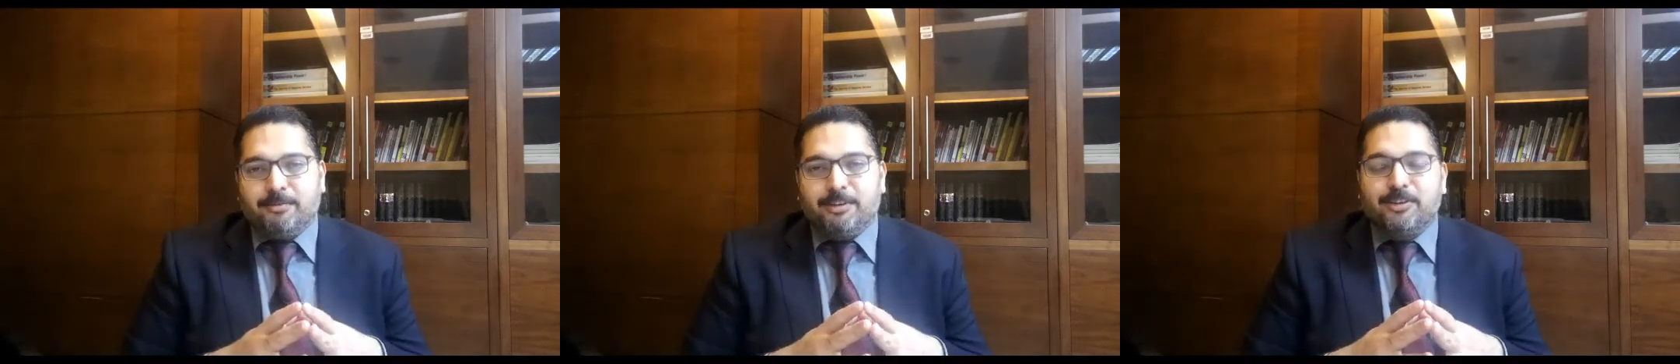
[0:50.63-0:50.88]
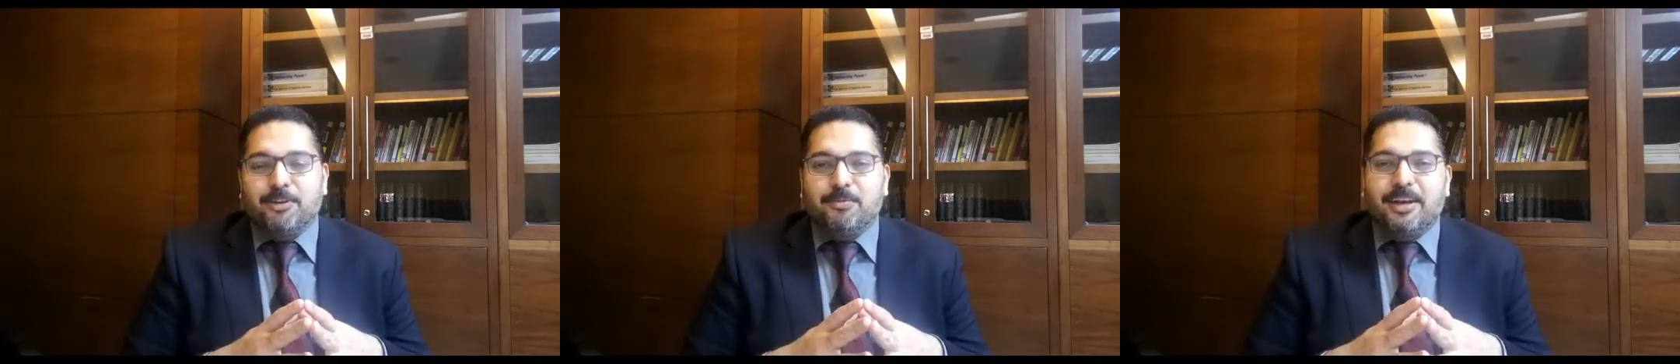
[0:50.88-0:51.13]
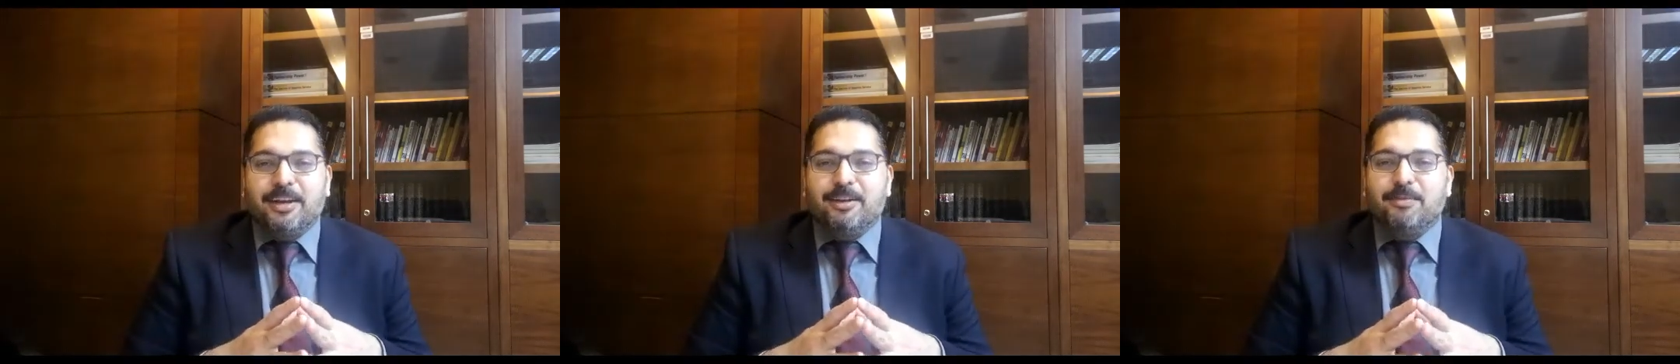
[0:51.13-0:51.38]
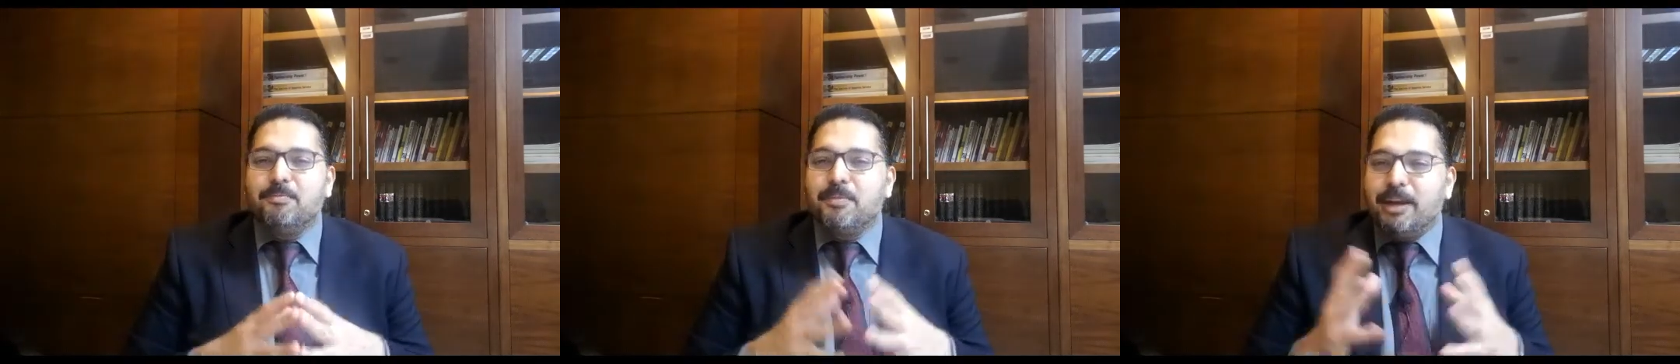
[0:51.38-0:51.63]
which can make
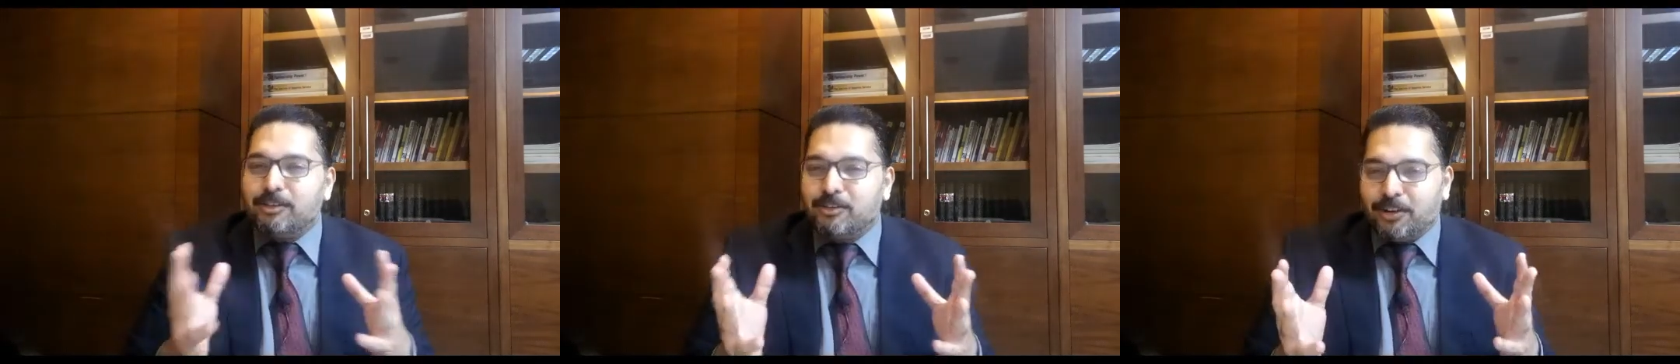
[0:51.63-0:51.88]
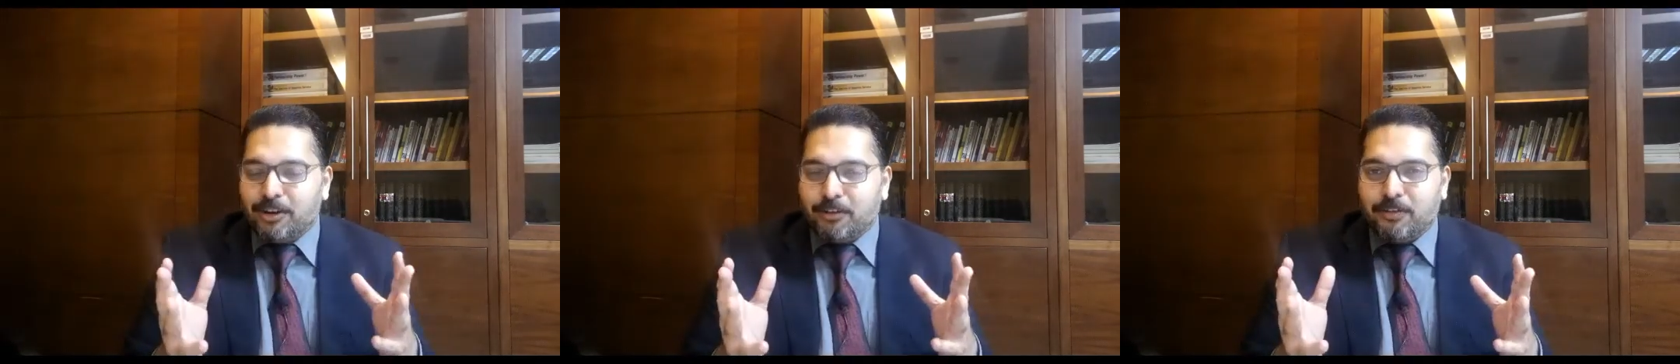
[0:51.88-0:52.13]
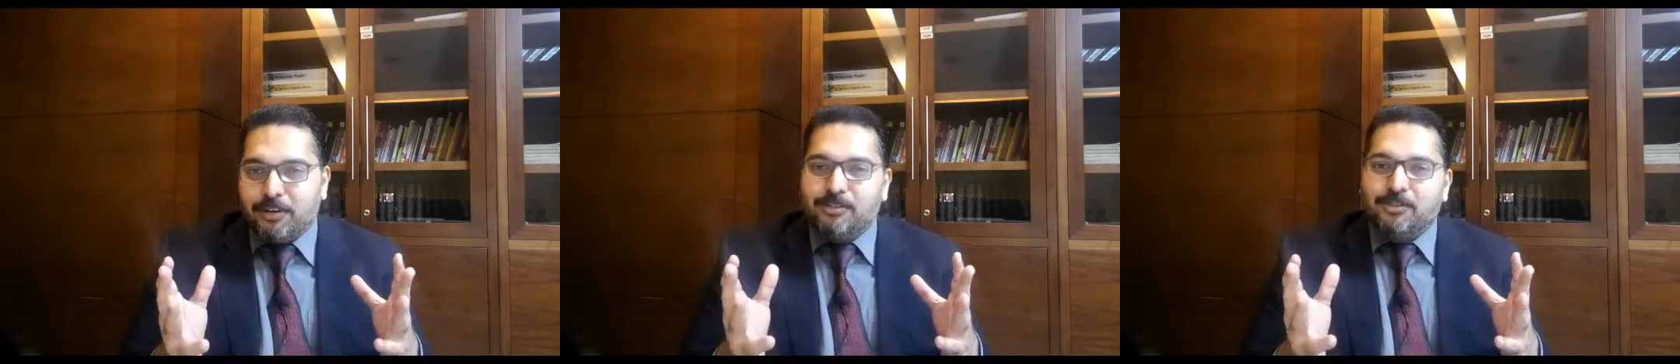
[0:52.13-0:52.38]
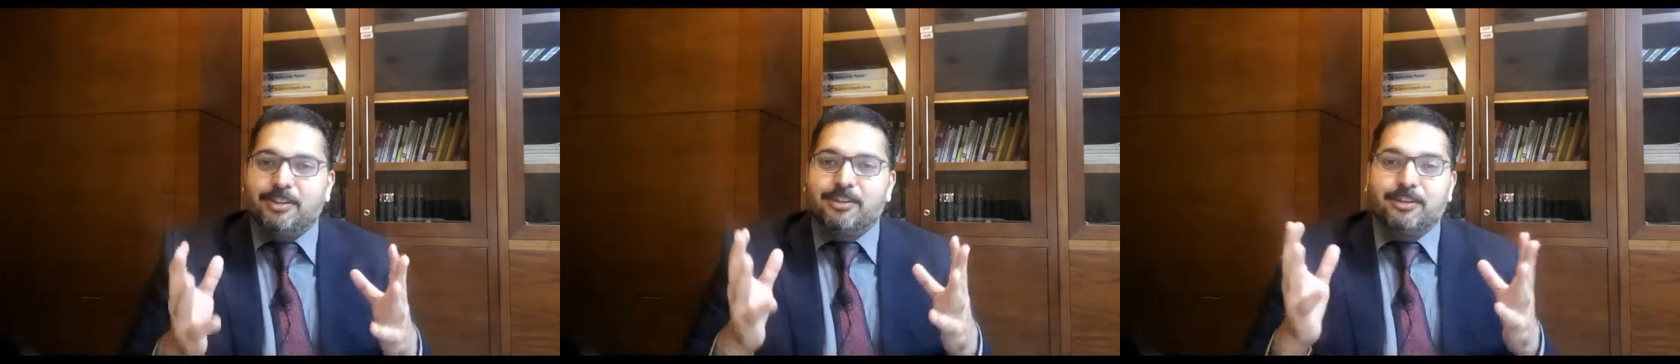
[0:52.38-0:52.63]
an amazing
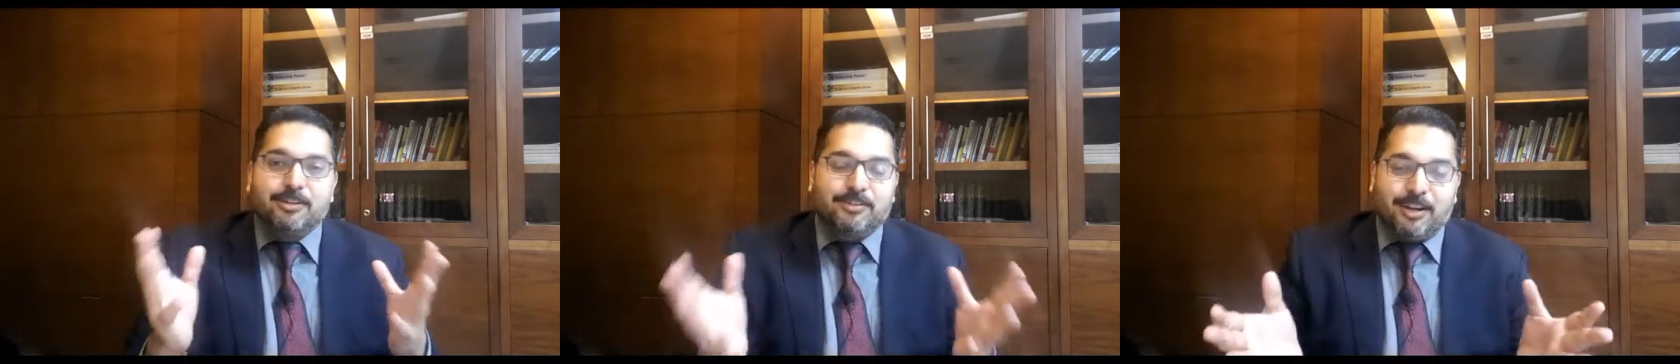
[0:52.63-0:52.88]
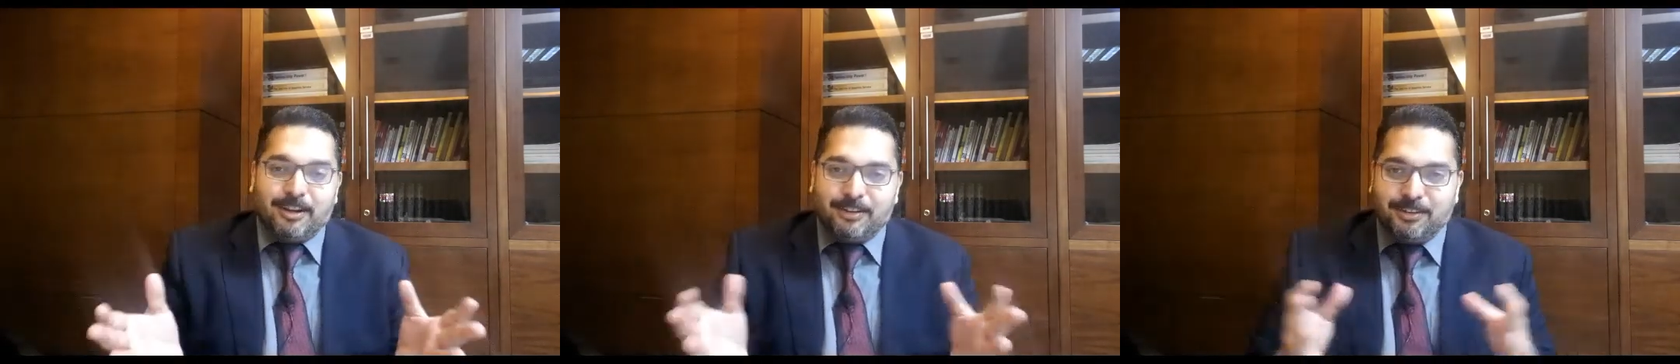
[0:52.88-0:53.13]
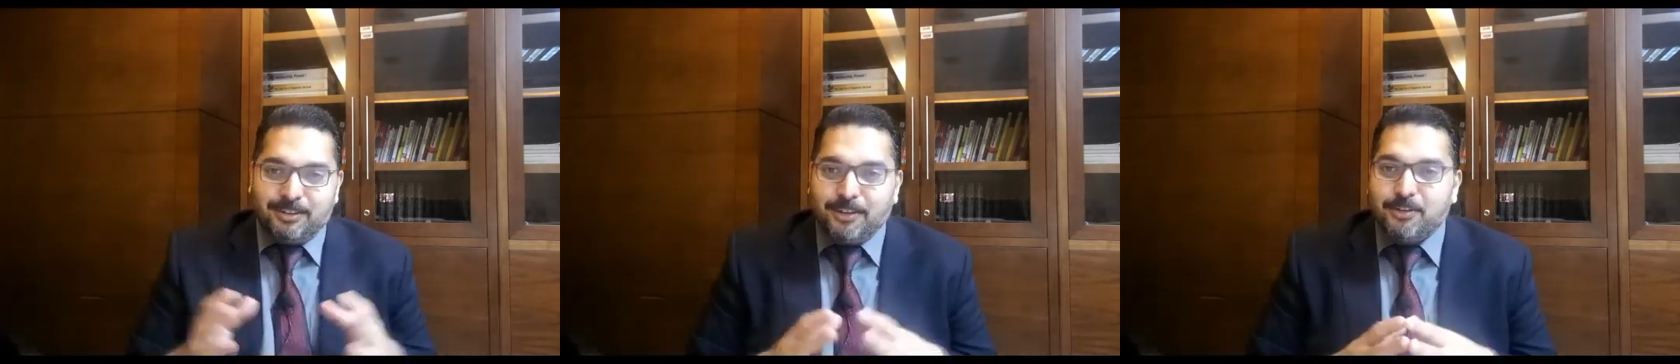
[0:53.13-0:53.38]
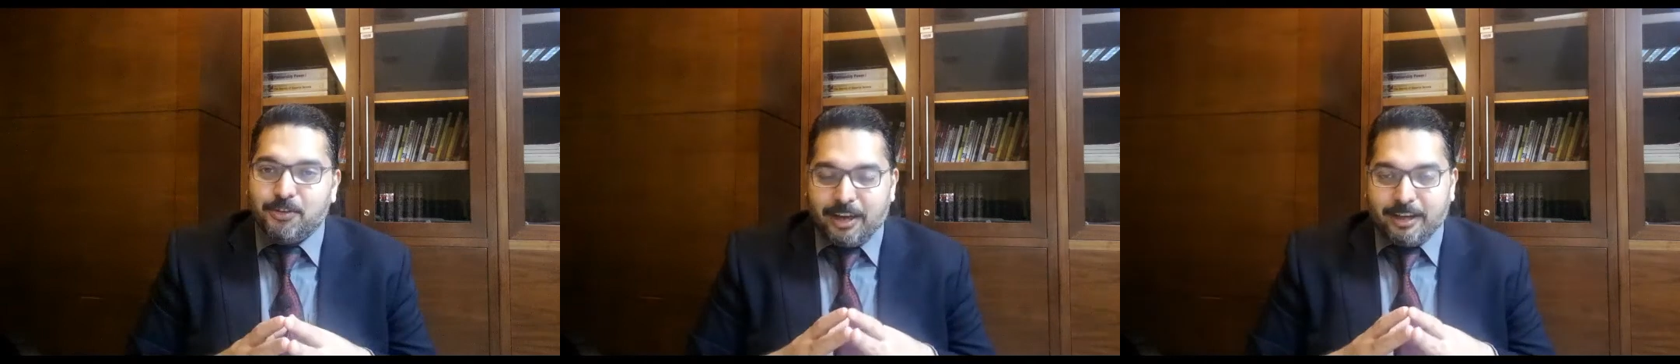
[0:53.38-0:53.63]
difference in the results
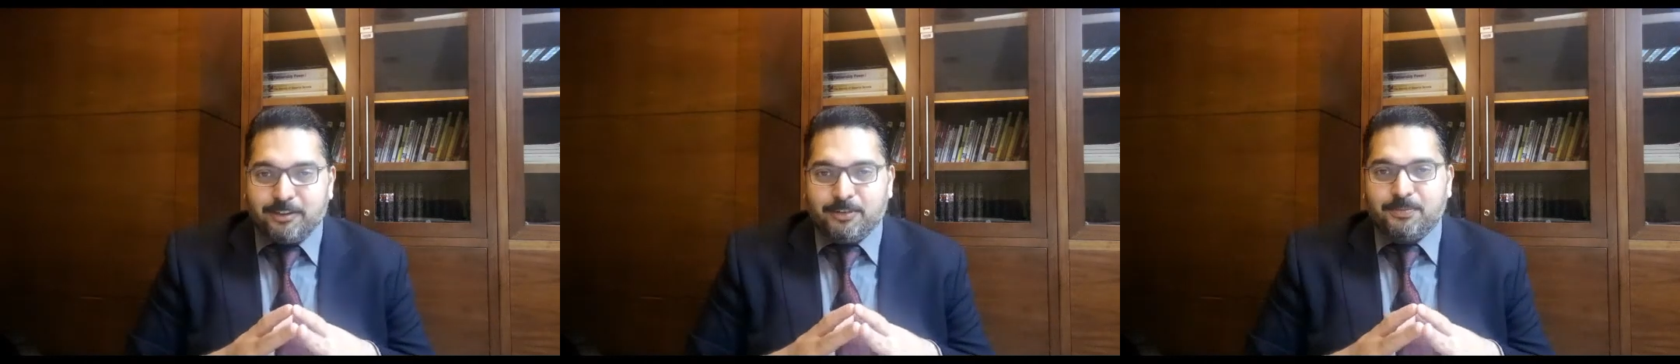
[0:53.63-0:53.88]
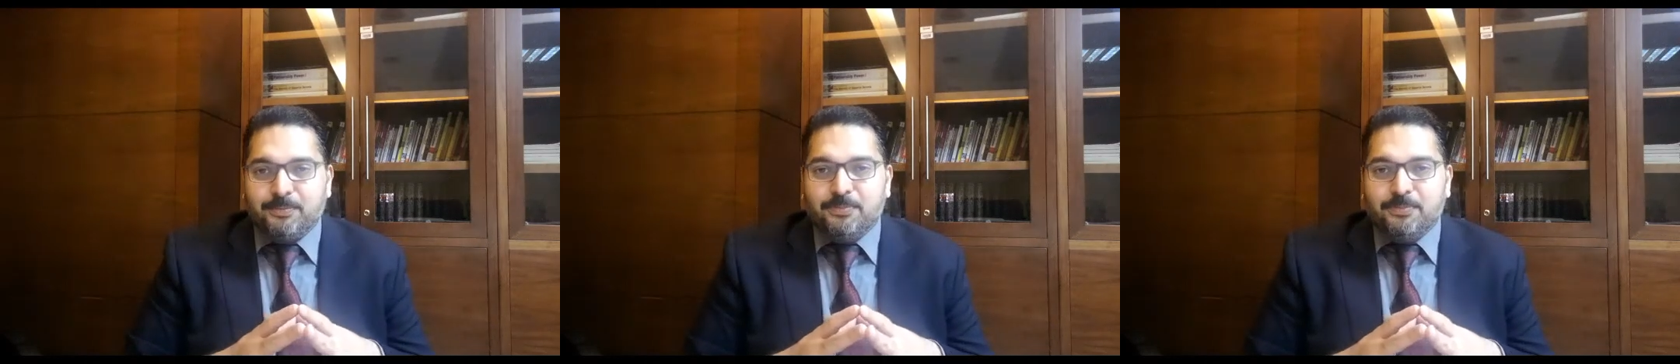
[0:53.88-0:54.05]
that you get.